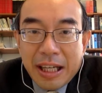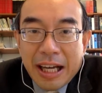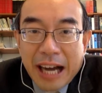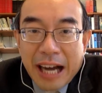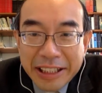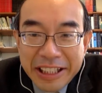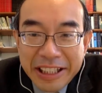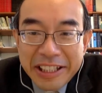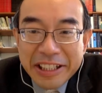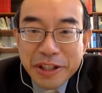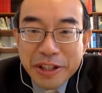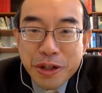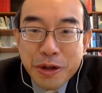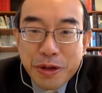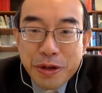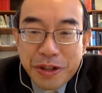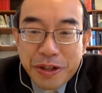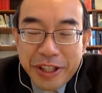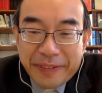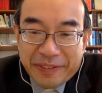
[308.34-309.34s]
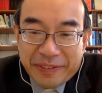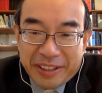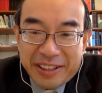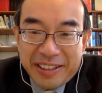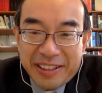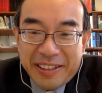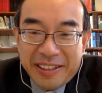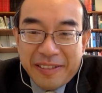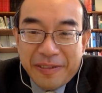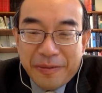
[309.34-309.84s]
I think the shift
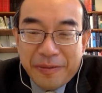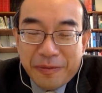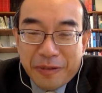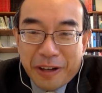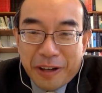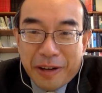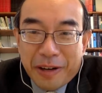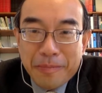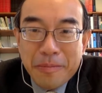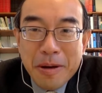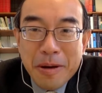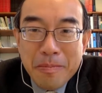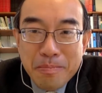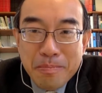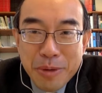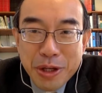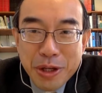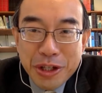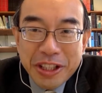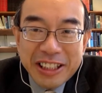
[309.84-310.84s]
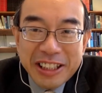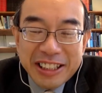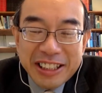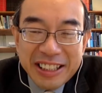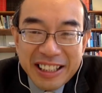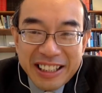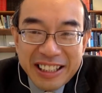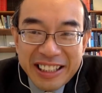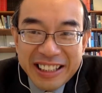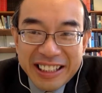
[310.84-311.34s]
from mission
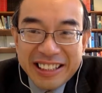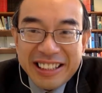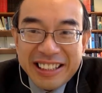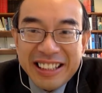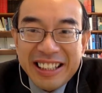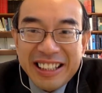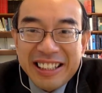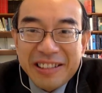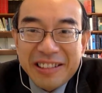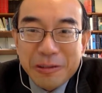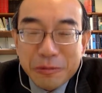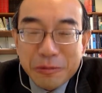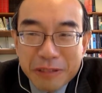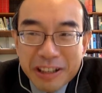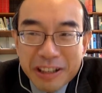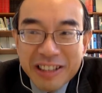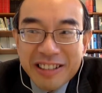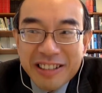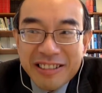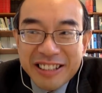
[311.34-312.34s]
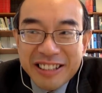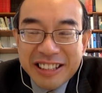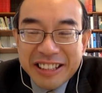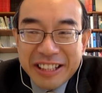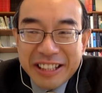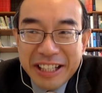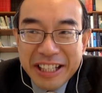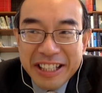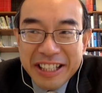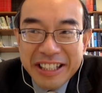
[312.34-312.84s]
studies to world
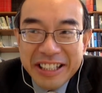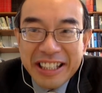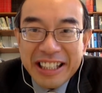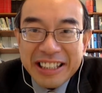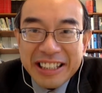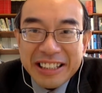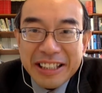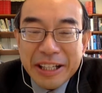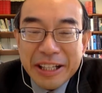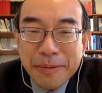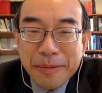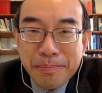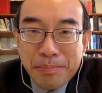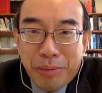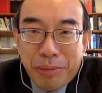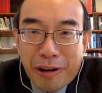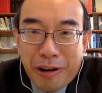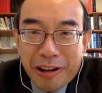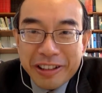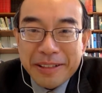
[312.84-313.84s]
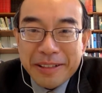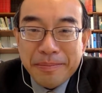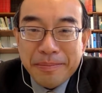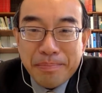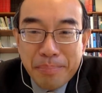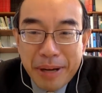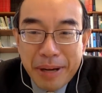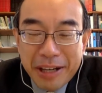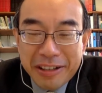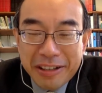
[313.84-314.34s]
Christianity is an important
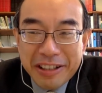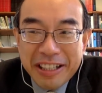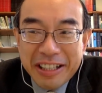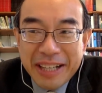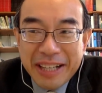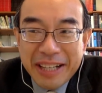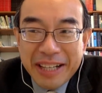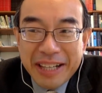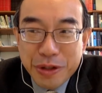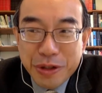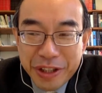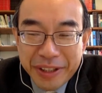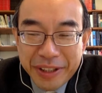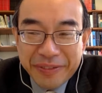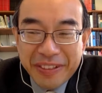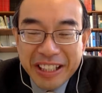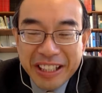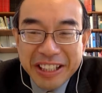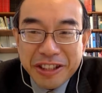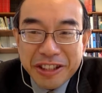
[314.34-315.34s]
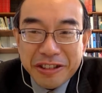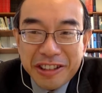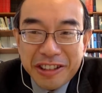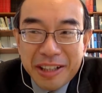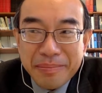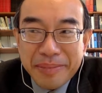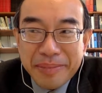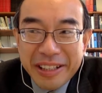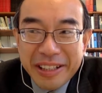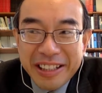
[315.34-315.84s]
paradigm shift and should
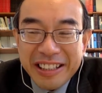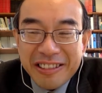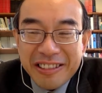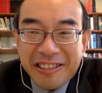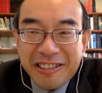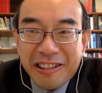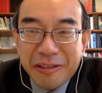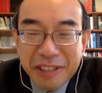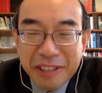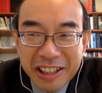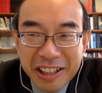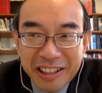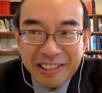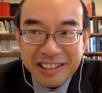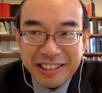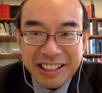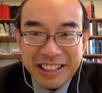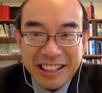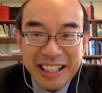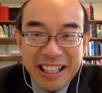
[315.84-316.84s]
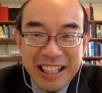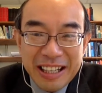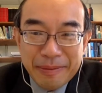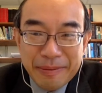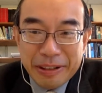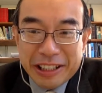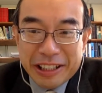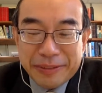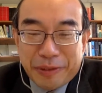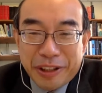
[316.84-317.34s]
not be overlooked,
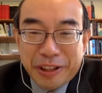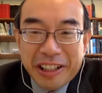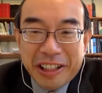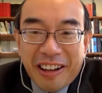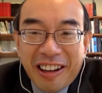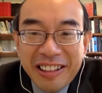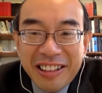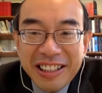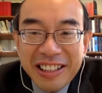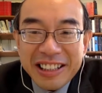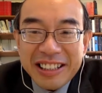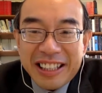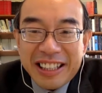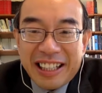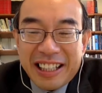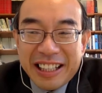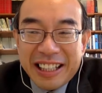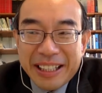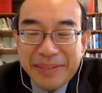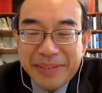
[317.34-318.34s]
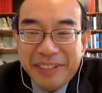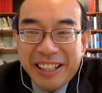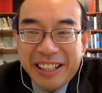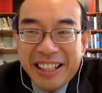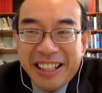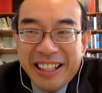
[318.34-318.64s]
because for the longest time,